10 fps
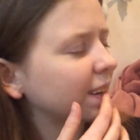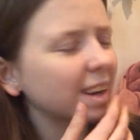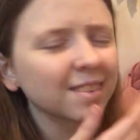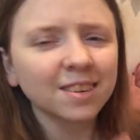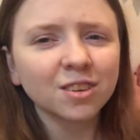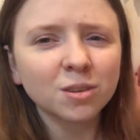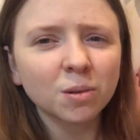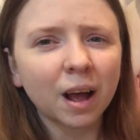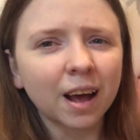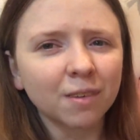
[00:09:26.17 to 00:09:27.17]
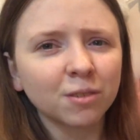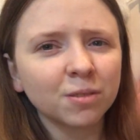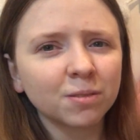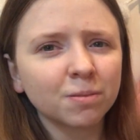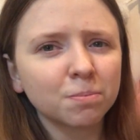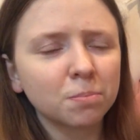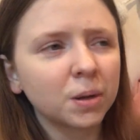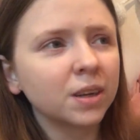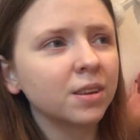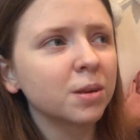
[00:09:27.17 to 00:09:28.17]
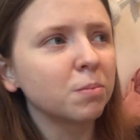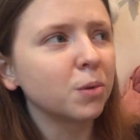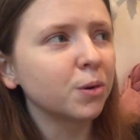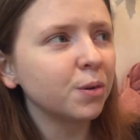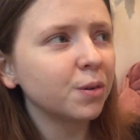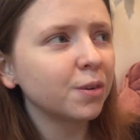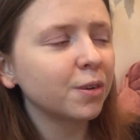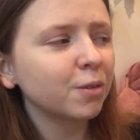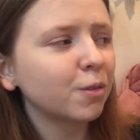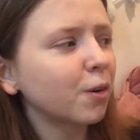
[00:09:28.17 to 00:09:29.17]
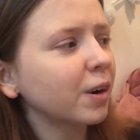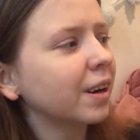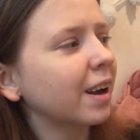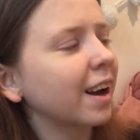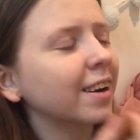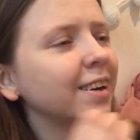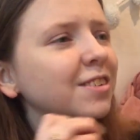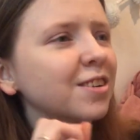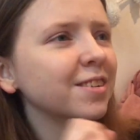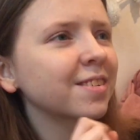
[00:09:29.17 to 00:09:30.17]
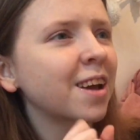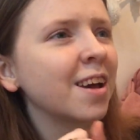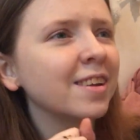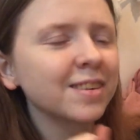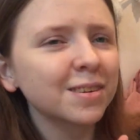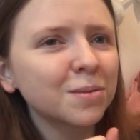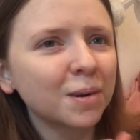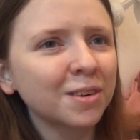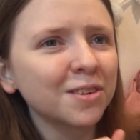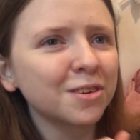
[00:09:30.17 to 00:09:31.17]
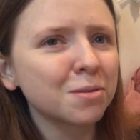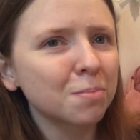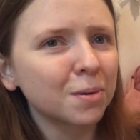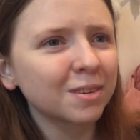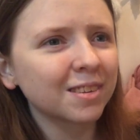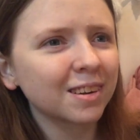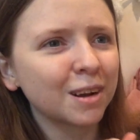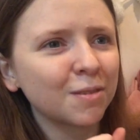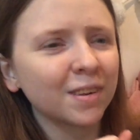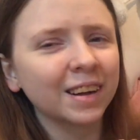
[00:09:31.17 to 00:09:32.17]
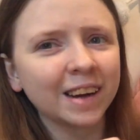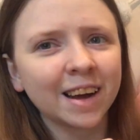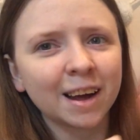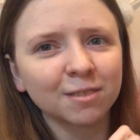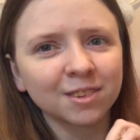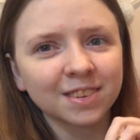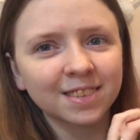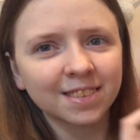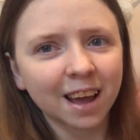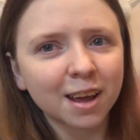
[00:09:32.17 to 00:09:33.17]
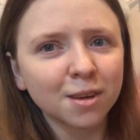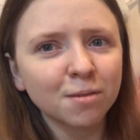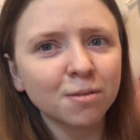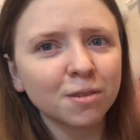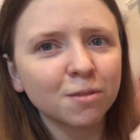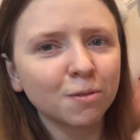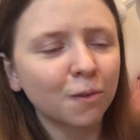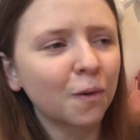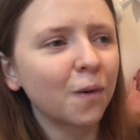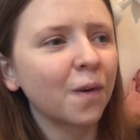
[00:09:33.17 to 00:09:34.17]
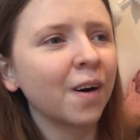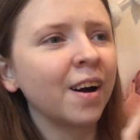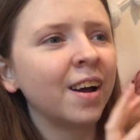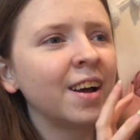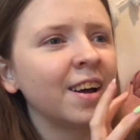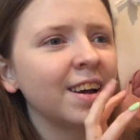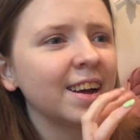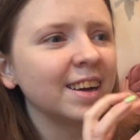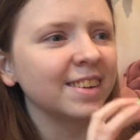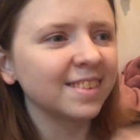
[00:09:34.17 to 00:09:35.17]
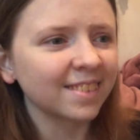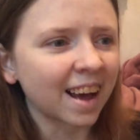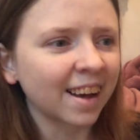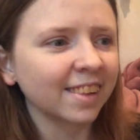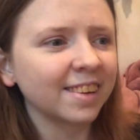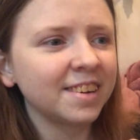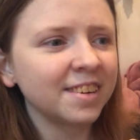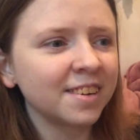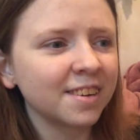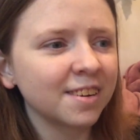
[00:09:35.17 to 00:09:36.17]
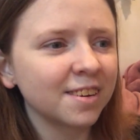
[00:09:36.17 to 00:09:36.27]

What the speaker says: I just haven't been in the mood for it. And I just, this is one of those books that I feel like I have to save for exactly